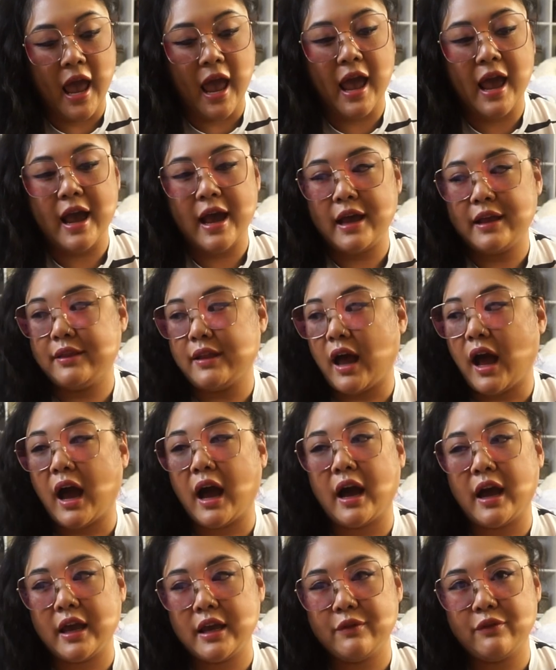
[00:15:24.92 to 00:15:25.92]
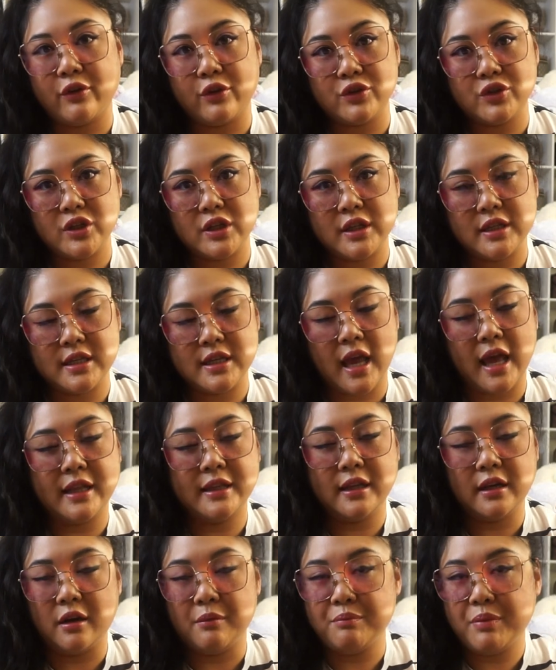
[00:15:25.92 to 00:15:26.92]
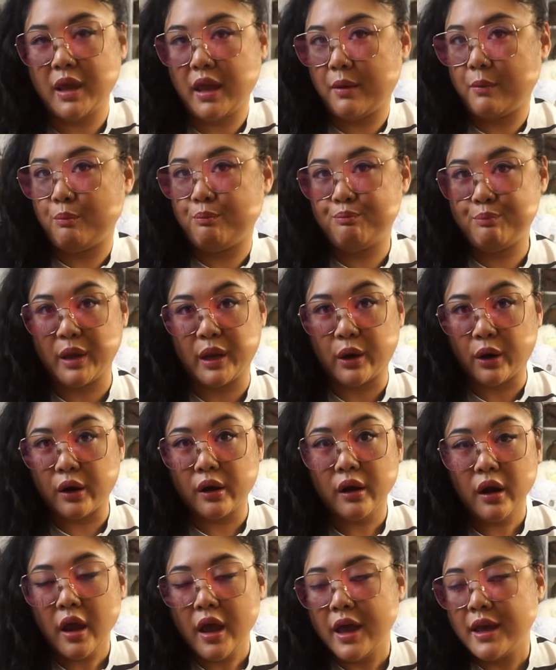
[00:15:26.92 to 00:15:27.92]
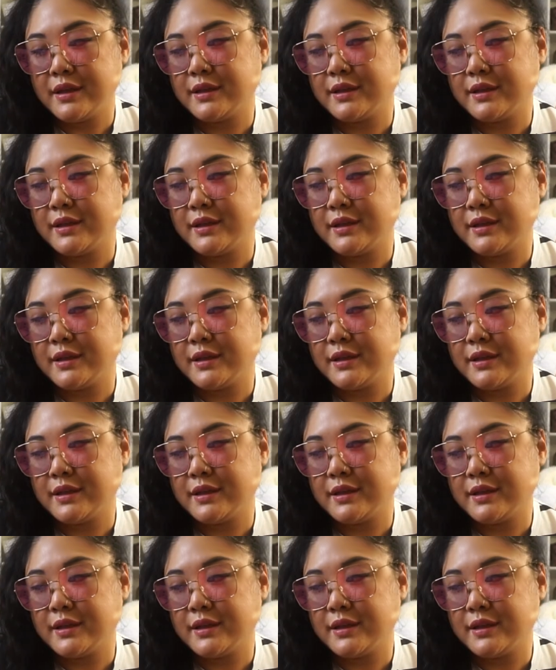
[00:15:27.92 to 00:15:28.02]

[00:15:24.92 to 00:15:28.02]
and the high versions ended up being bigger.